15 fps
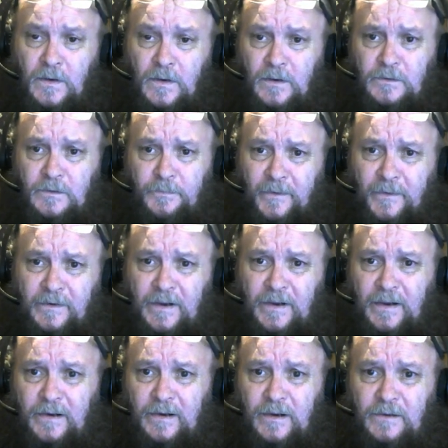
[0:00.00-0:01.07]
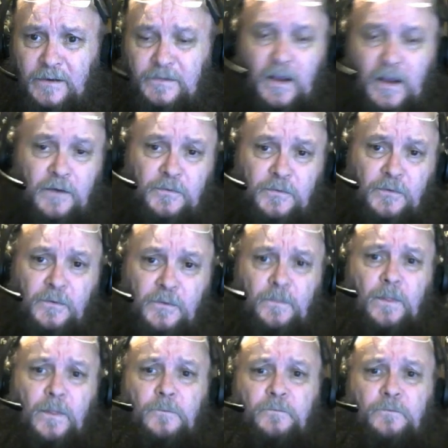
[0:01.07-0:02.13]
Spontaneous astral
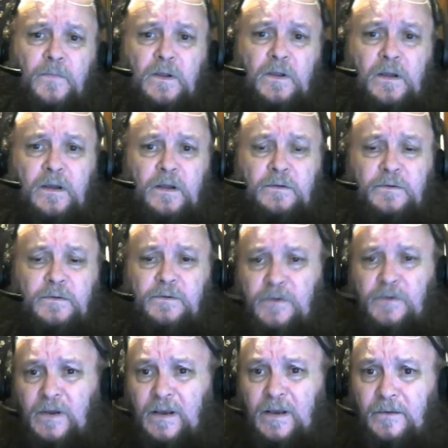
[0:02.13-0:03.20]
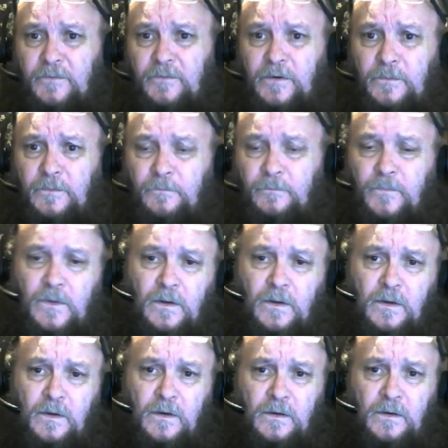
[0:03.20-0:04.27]
is achieved
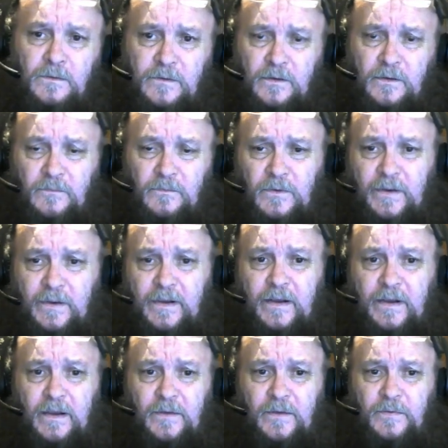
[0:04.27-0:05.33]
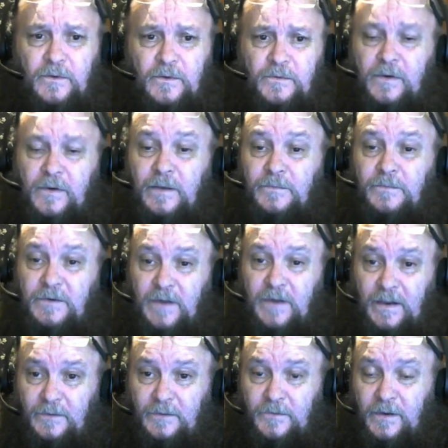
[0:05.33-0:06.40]
generally in the
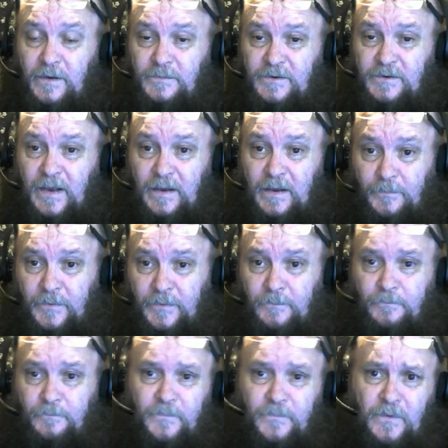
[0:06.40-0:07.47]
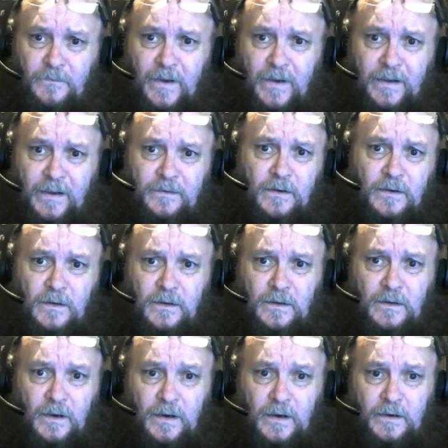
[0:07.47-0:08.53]
dreamscape, right?
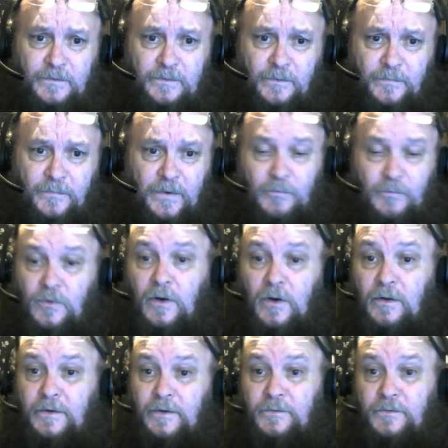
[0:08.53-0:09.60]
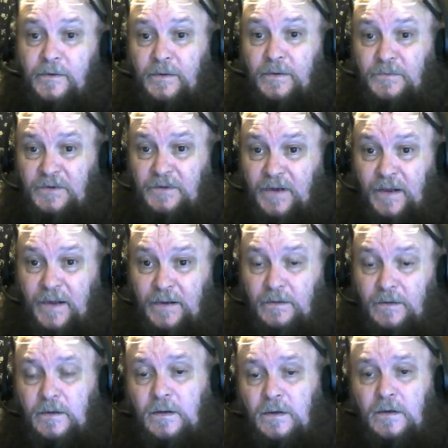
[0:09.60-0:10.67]
Some people call it dream state,
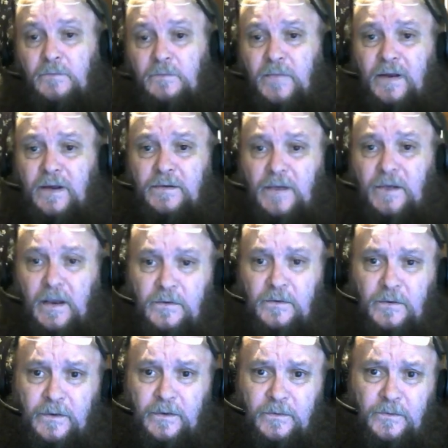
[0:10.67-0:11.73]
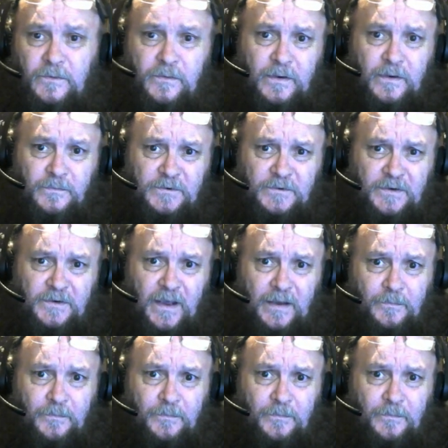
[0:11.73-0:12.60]
but it's actually the dreamscape.